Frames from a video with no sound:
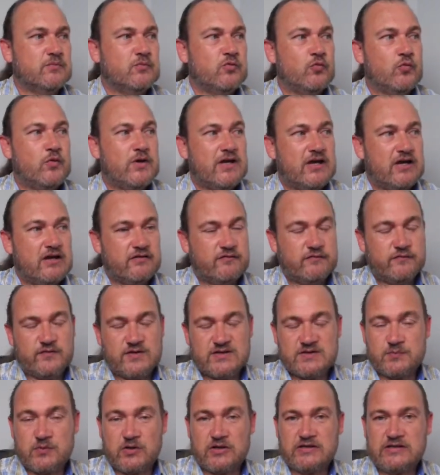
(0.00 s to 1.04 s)
we have
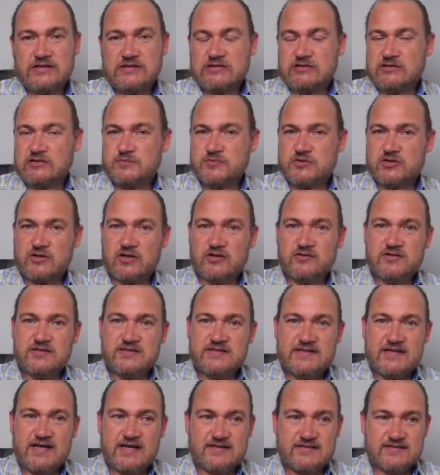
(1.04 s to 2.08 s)
expiry times on
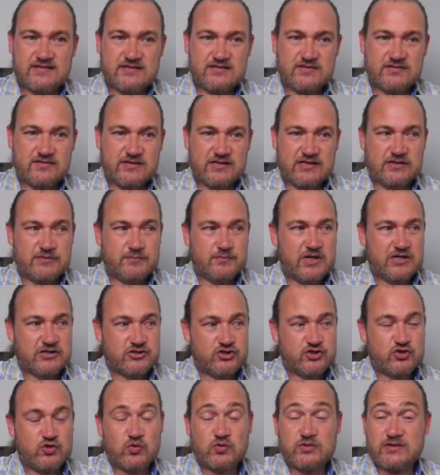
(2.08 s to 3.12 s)
OTC assets as
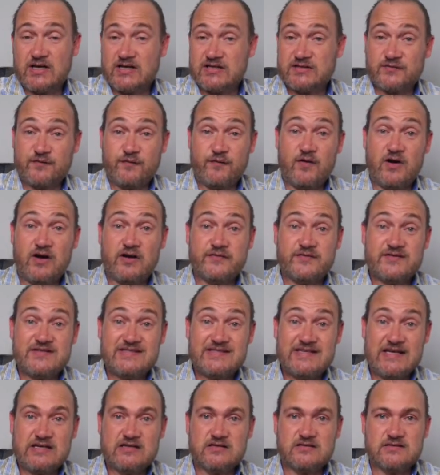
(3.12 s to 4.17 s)
short as 5
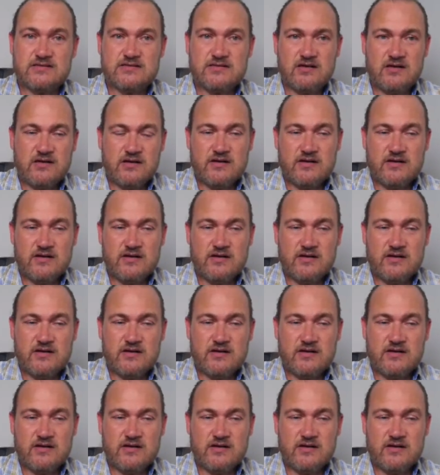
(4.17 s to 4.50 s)
seconds.